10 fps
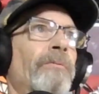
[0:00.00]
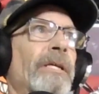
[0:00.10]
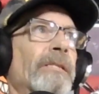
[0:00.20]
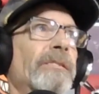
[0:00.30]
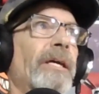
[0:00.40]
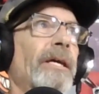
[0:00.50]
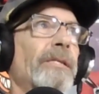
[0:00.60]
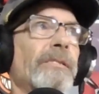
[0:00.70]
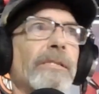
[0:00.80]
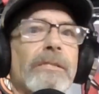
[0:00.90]
these
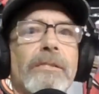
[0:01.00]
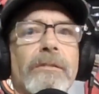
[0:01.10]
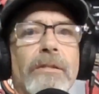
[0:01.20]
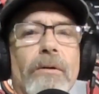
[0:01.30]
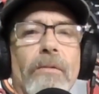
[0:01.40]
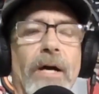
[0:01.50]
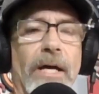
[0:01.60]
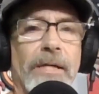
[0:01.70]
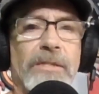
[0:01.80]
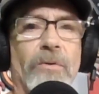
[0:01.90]
days as, the
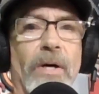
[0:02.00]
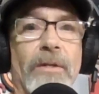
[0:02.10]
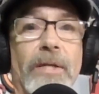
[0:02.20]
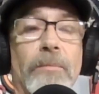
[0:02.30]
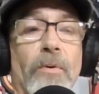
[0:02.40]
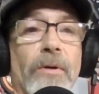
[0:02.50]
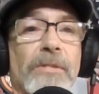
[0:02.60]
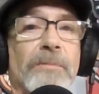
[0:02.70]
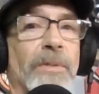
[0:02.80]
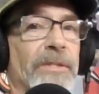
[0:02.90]
highest quality
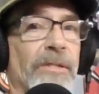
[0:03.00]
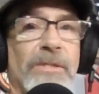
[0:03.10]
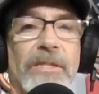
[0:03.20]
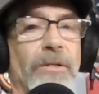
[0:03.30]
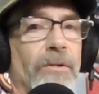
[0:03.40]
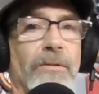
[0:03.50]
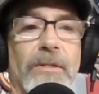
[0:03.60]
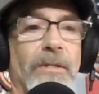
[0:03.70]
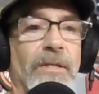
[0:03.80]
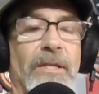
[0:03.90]
boards, but they're still,
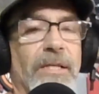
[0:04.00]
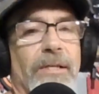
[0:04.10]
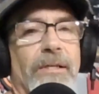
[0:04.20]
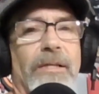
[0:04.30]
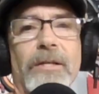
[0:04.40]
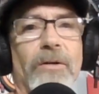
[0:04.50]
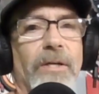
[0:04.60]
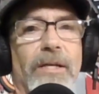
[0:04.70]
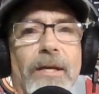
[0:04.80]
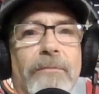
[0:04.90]

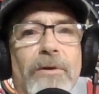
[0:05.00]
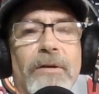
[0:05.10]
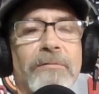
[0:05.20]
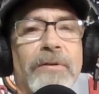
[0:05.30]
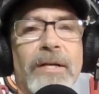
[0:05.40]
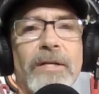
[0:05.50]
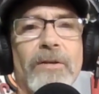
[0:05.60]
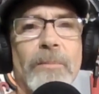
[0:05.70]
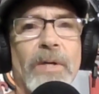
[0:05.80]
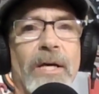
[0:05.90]
if you can find a
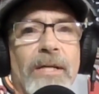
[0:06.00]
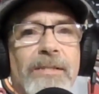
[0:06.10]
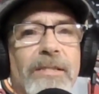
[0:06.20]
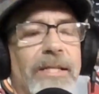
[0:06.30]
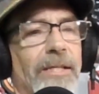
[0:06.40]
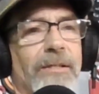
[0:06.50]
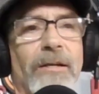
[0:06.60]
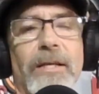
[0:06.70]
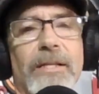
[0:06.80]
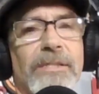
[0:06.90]
Kryptonics, get
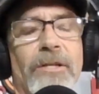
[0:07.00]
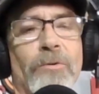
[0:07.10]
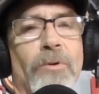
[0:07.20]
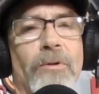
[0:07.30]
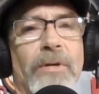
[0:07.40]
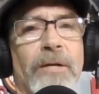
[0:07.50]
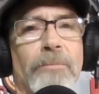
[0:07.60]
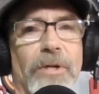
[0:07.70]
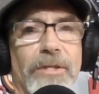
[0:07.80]
on it. It's going to roll around pretty